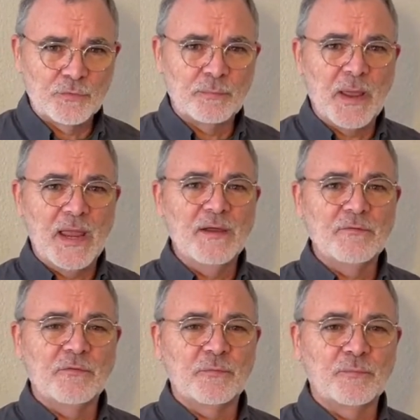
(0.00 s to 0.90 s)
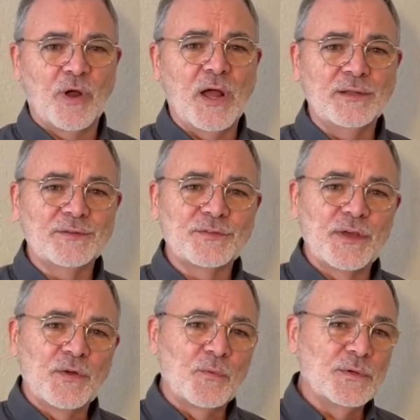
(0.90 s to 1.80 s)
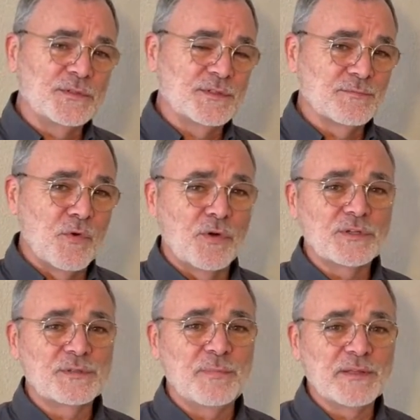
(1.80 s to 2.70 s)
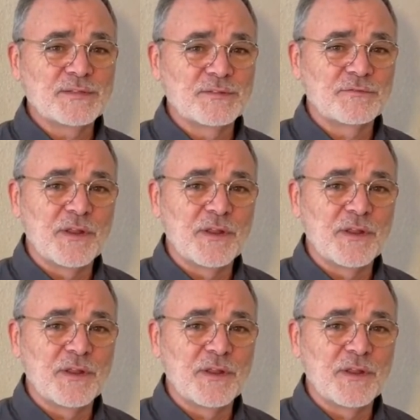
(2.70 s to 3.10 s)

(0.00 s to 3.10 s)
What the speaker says: We're paying for bronze, which is more expensive